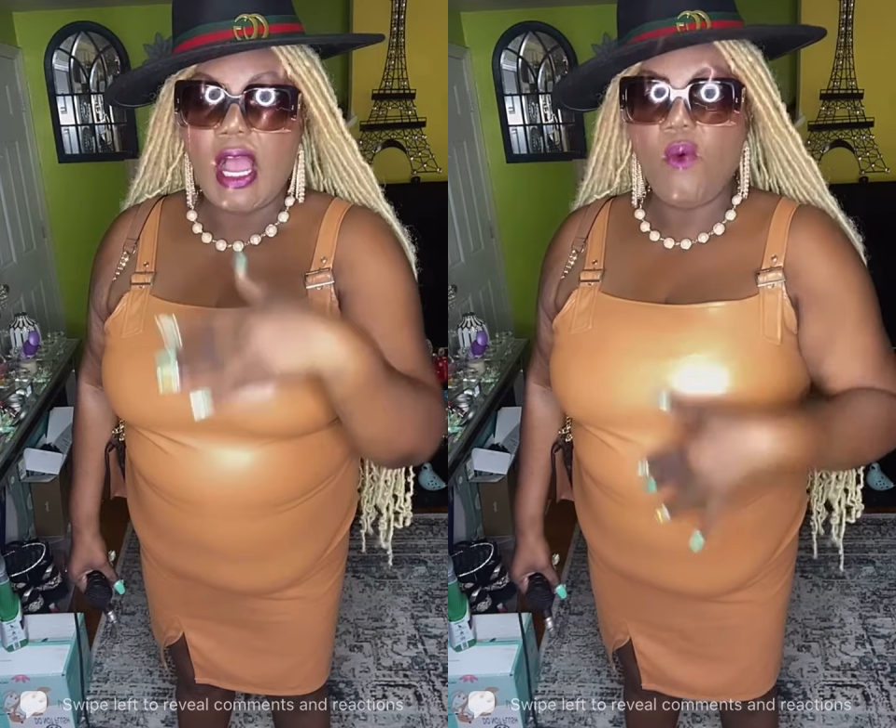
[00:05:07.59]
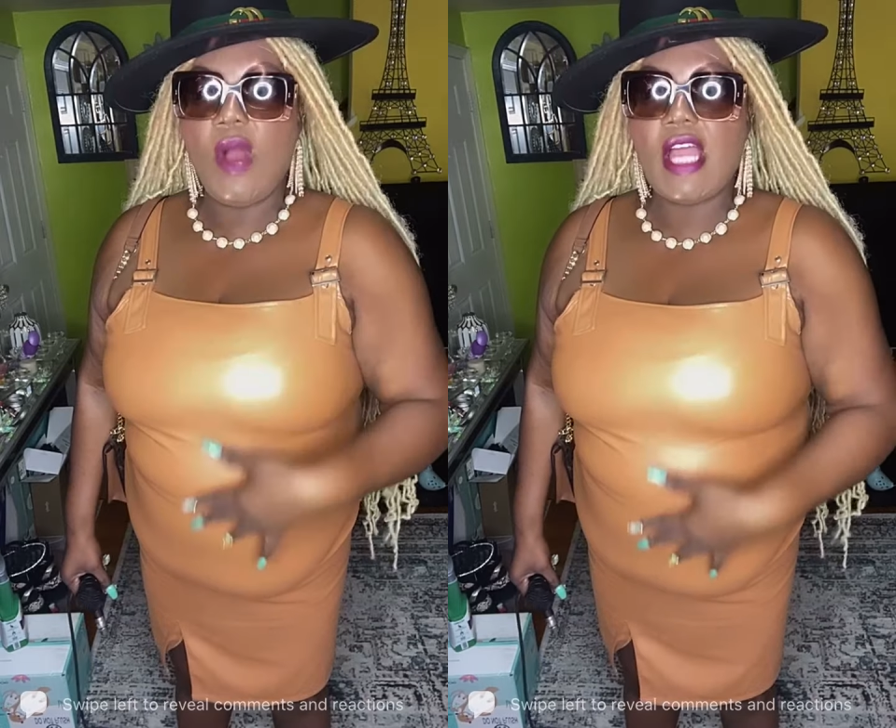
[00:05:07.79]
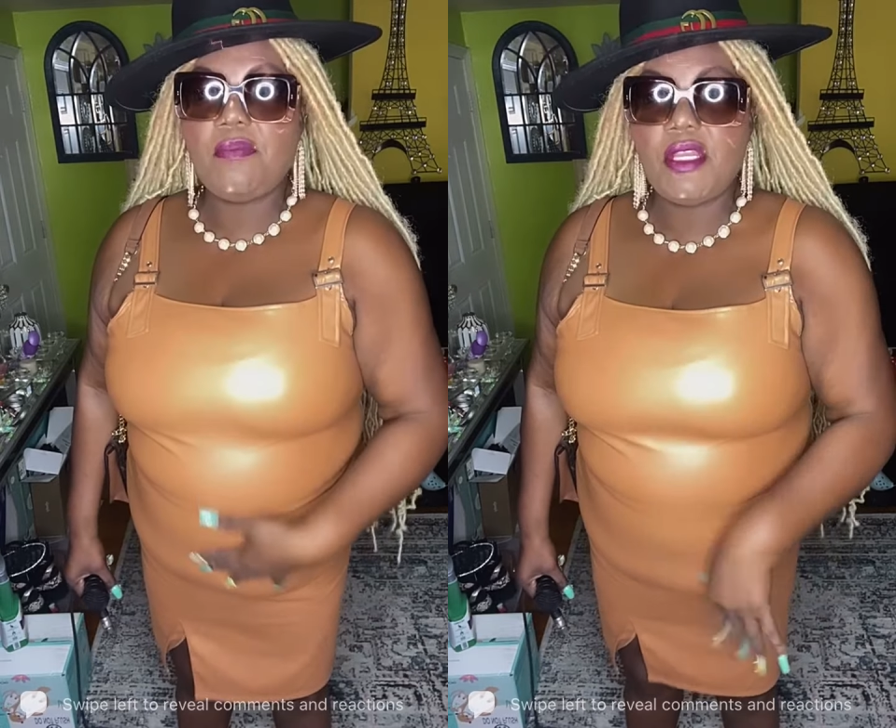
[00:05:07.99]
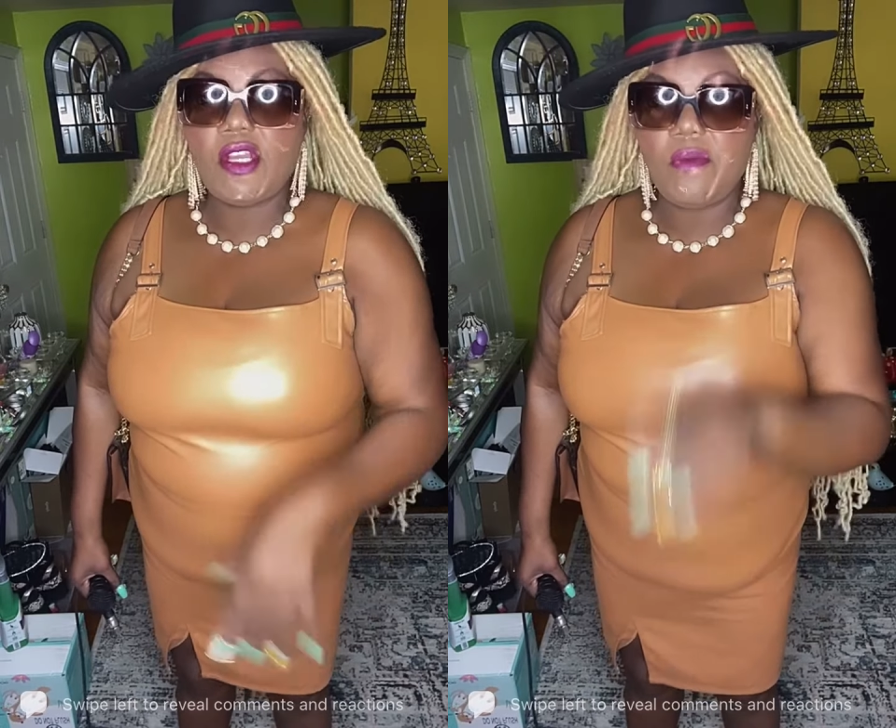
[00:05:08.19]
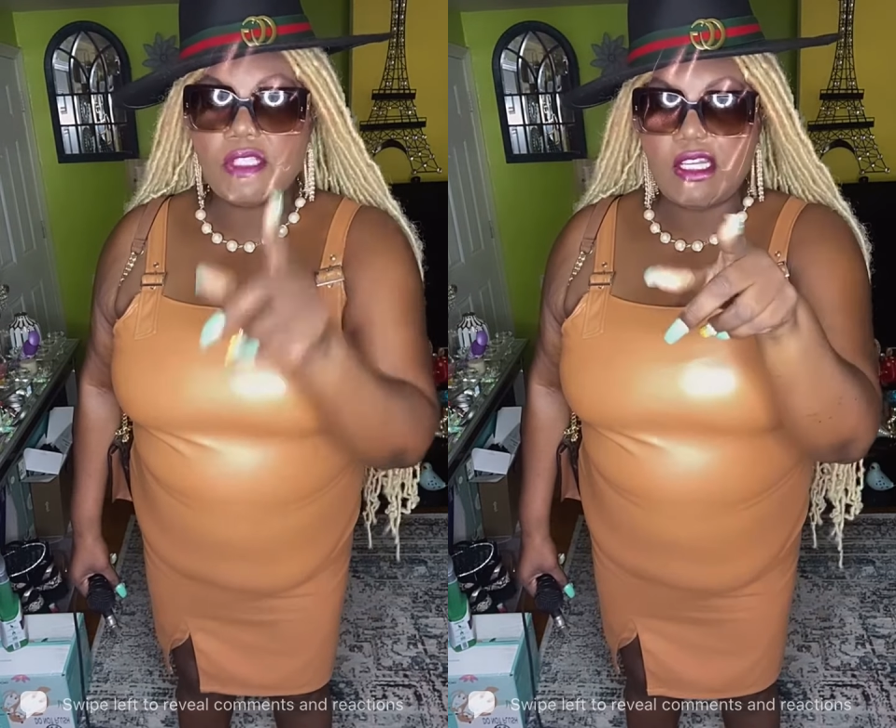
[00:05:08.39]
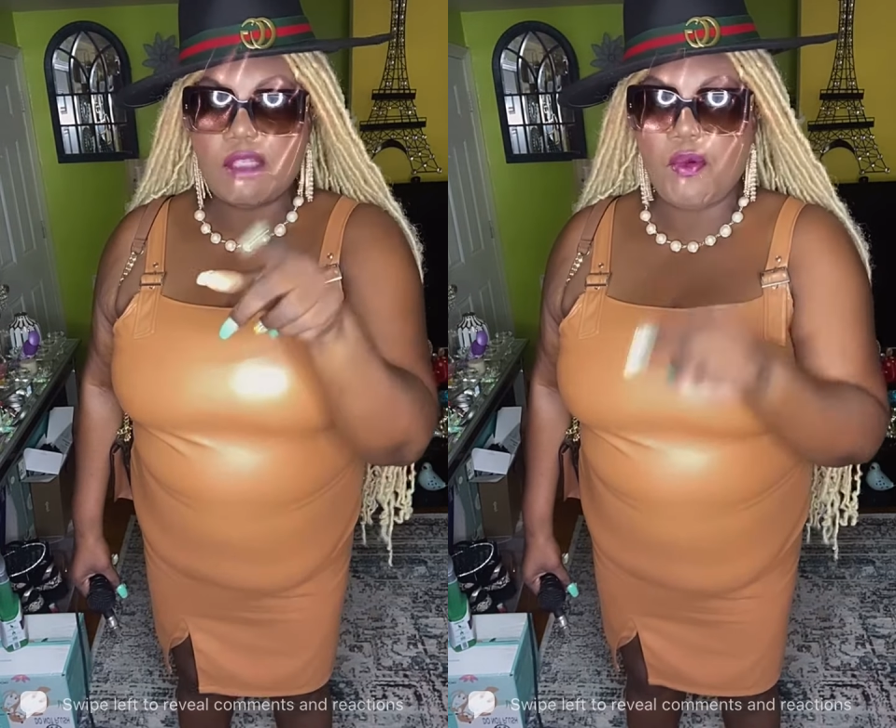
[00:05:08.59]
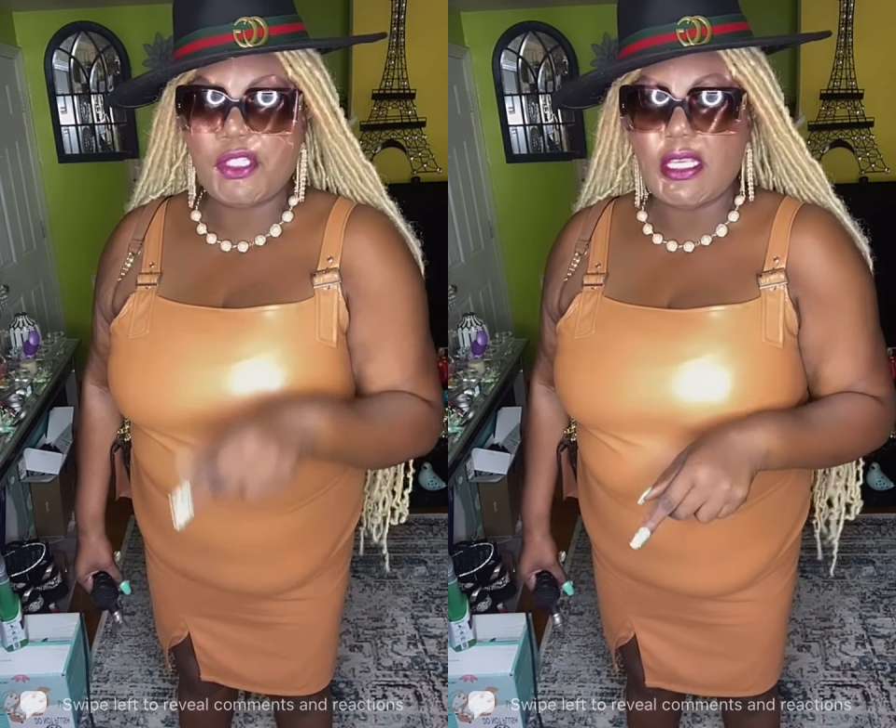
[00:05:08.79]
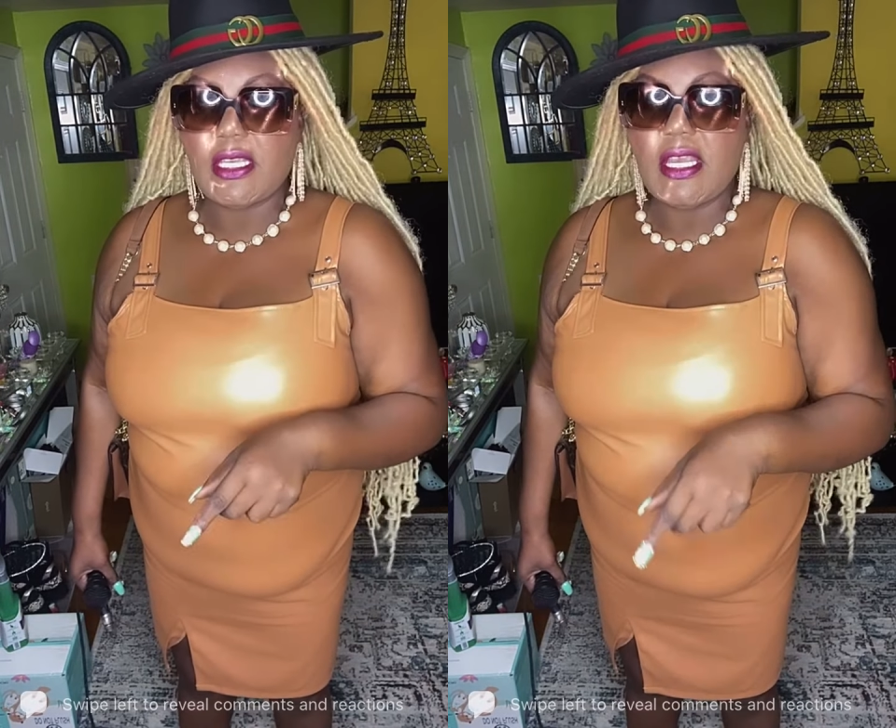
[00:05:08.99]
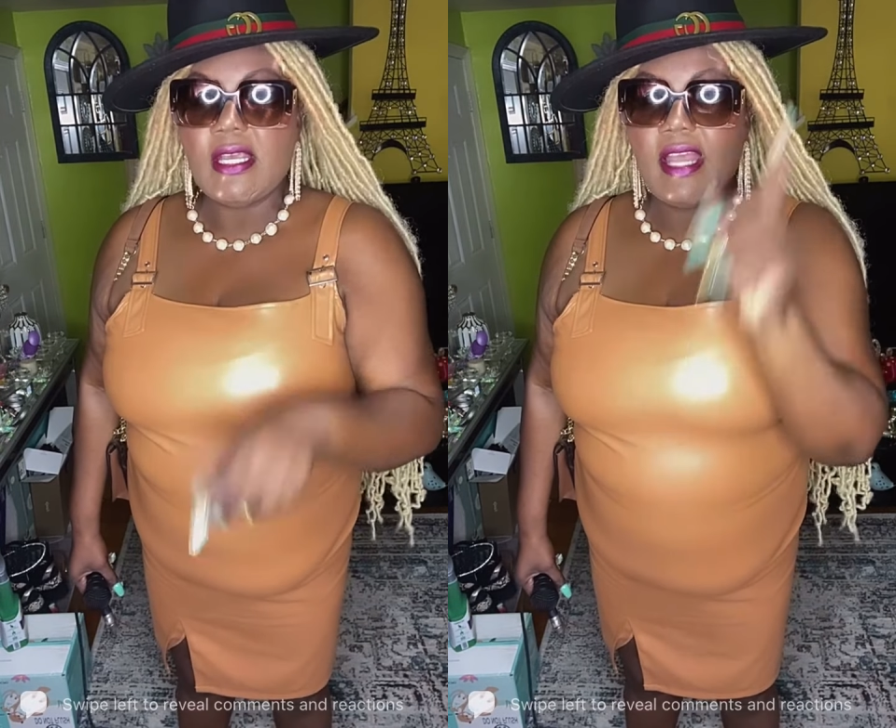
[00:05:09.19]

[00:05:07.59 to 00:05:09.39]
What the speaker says: I want pitney come out of this pussy.